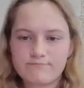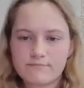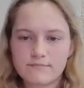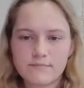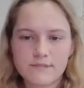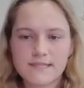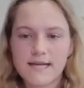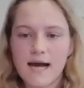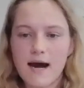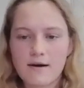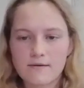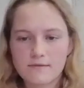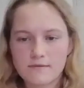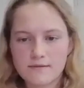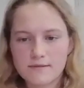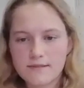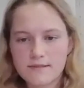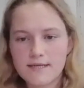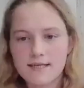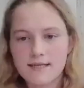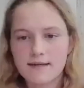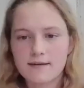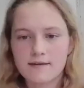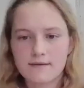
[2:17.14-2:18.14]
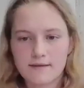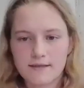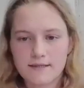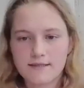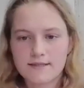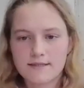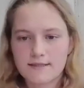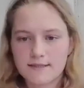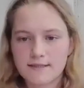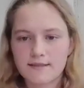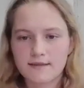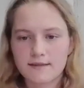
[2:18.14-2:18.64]
sounds clearly.
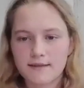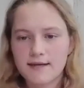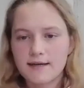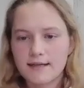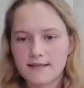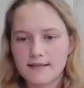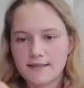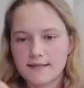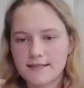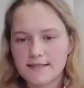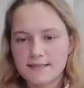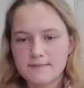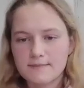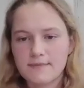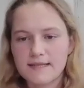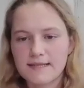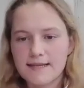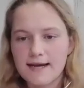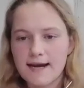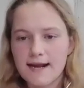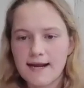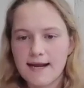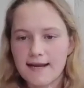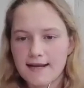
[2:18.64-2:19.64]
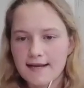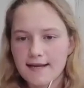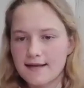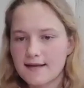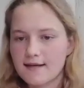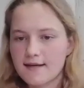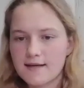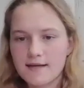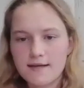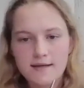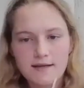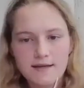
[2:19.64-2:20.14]
It's still kind of this
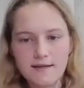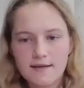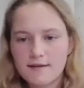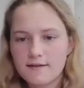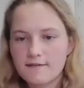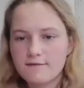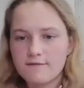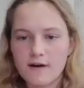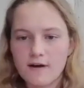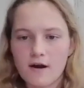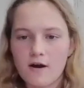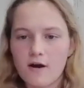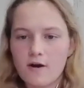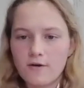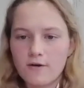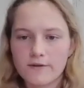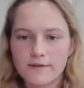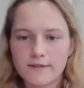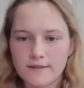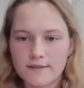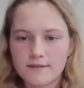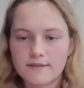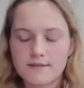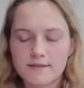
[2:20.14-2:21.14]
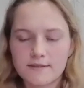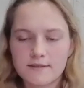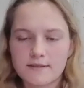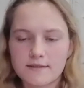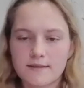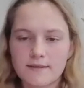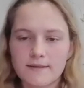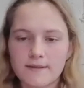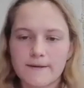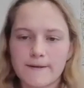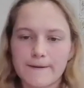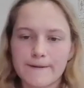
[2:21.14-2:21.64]
metallic vocoded
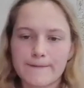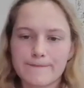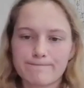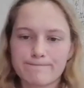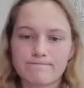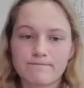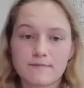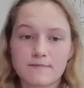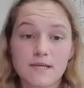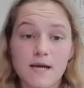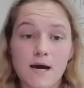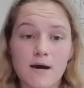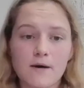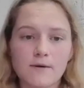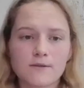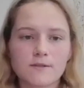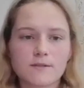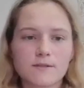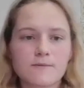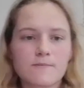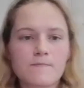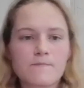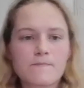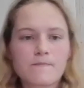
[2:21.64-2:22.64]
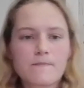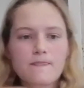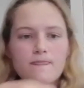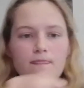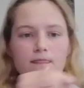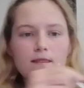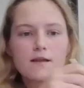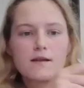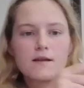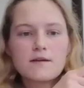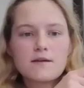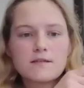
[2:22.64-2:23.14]
sounds.
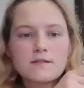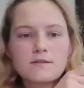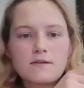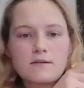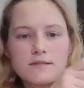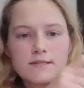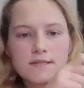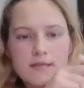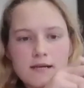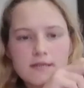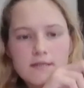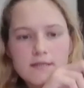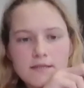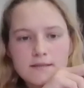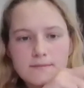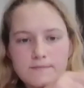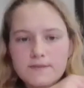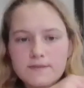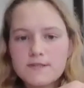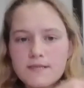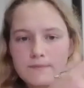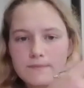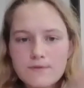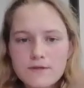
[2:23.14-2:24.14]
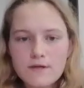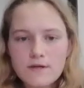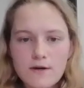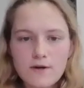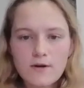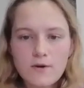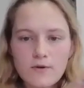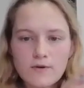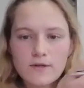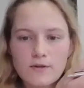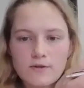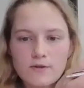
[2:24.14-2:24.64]
So I studied perceptual
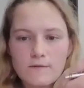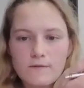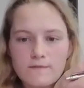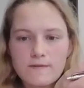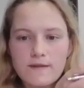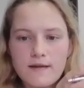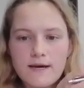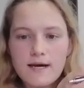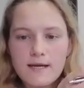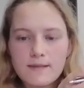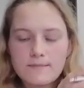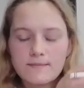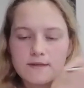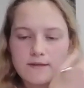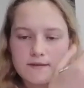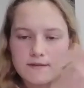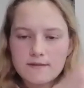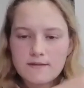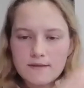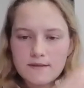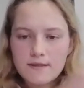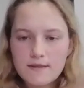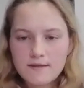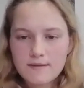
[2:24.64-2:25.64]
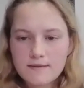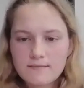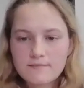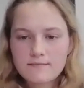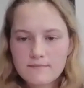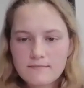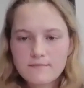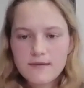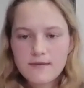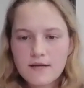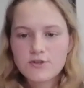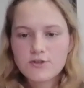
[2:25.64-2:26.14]
learning of that because you can
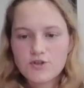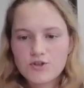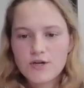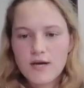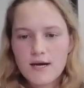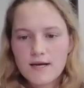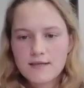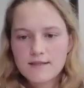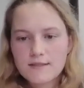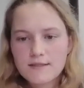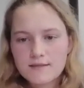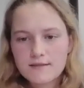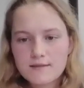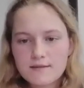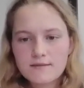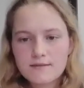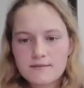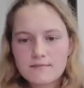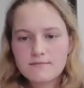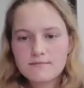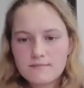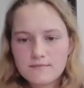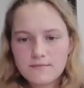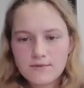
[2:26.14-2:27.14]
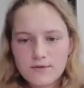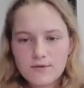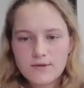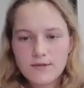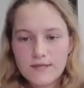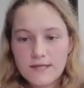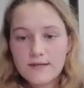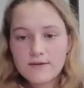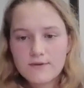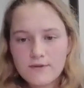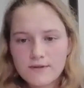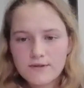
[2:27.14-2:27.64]
adjust your
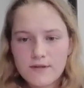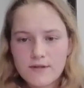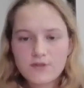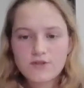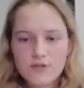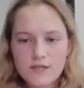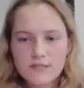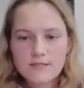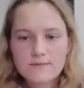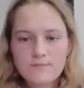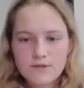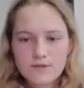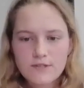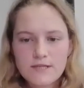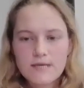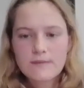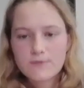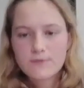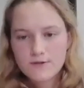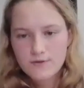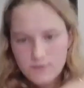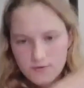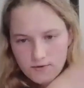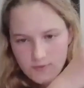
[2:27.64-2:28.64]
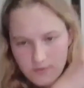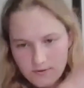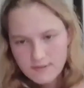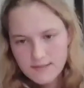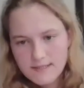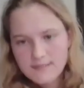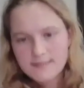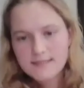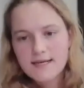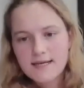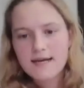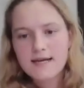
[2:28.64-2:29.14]
hearing, adjust perception to
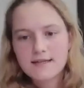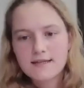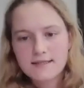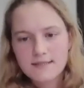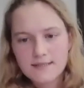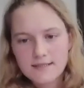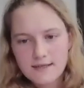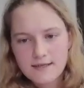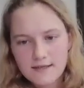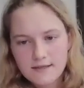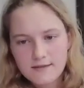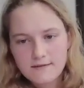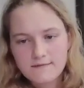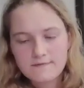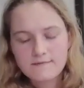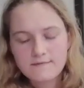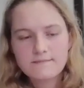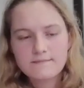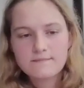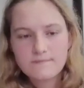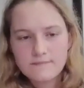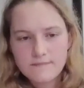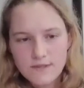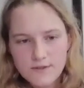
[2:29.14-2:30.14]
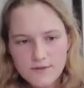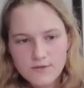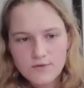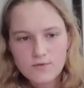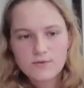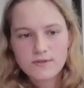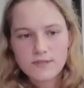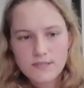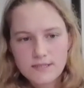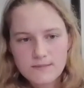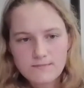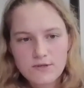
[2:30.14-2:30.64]
understand this kind of
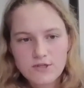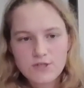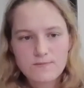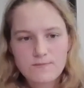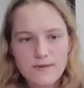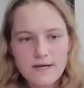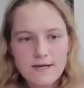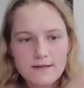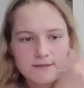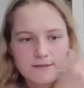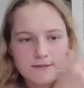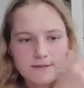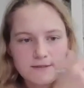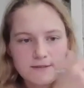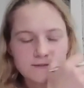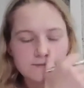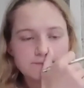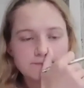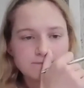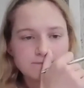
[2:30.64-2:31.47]
distorted speech better.